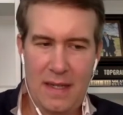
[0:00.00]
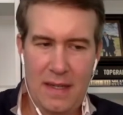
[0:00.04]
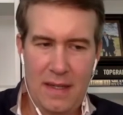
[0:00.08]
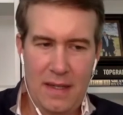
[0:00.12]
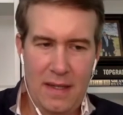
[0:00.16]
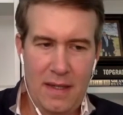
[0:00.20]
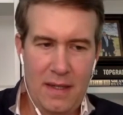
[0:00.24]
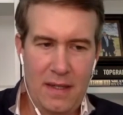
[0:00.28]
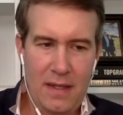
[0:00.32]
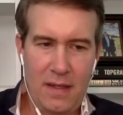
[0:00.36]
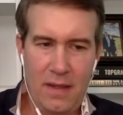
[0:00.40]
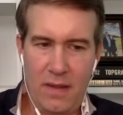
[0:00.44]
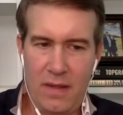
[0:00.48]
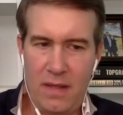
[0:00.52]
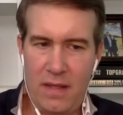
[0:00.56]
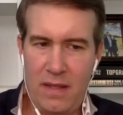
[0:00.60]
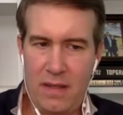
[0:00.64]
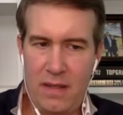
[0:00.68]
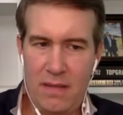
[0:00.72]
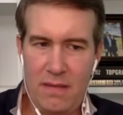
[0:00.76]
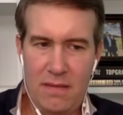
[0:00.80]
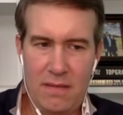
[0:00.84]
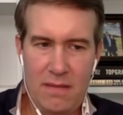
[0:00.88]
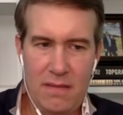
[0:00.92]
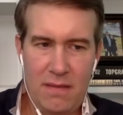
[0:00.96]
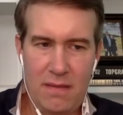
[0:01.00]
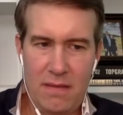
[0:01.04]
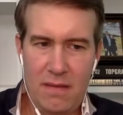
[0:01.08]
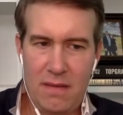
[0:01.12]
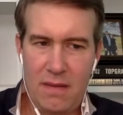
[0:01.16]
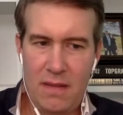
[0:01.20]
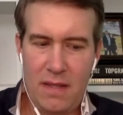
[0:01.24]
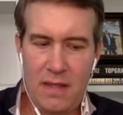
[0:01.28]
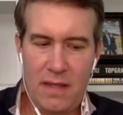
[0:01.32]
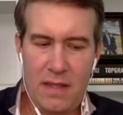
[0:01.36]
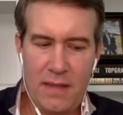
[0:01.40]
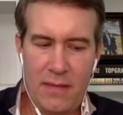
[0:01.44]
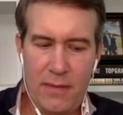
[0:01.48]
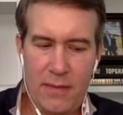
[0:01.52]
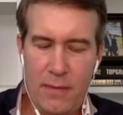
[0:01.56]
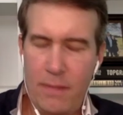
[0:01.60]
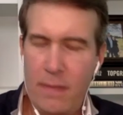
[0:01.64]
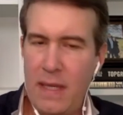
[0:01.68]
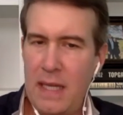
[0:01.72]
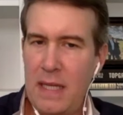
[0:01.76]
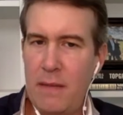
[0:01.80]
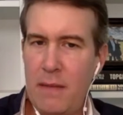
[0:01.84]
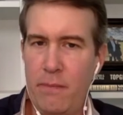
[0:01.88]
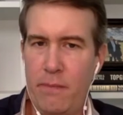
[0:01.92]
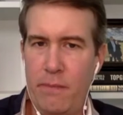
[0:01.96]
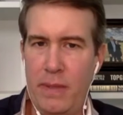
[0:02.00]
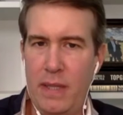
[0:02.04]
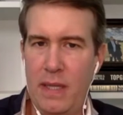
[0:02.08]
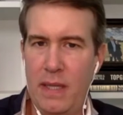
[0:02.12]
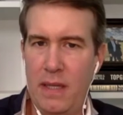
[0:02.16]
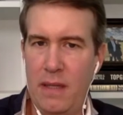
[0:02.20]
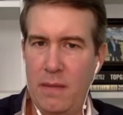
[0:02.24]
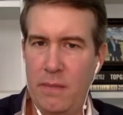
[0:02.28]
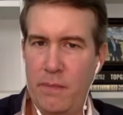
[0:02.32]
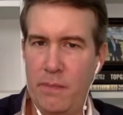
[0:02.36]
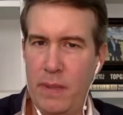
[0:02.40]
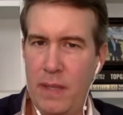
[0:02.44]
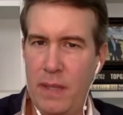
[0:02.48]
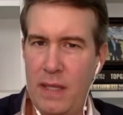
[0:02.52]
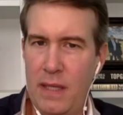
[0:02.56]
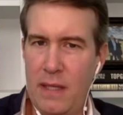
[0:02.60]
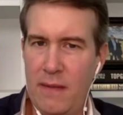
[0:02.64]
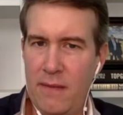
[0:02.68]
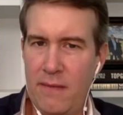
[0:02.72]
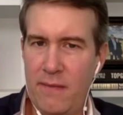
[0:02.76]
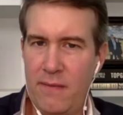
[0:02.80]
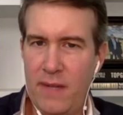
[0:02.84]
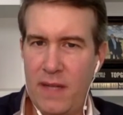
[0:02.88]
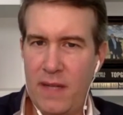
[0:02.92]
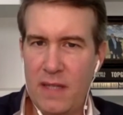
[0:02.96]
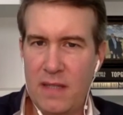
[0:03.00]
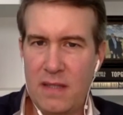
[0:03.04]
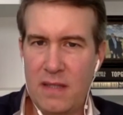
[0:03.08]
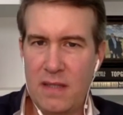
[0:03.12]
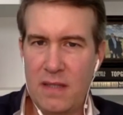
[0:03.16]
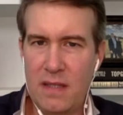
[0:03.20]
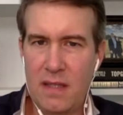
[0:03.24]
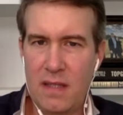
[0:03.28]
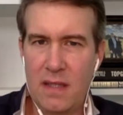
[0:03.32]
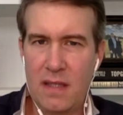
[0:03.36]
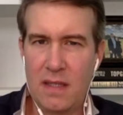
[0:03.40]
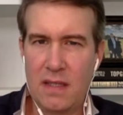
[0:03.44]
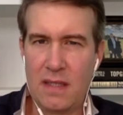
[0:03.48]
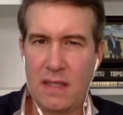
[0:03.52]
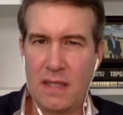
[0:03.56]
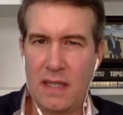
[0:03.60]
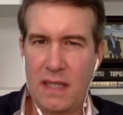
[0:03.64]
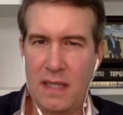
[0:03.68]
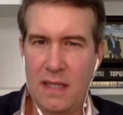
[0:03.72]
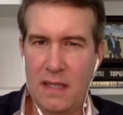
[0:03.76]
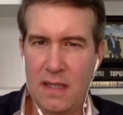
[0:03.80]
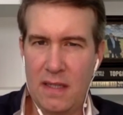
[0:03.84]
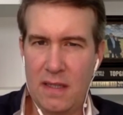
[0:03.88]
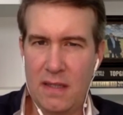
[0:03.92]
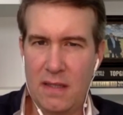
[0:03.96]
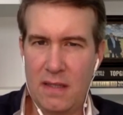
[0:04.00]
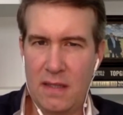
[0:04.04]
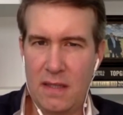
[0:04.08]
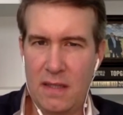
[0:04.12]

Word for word: you know, he never made it big, but he invested in his kids.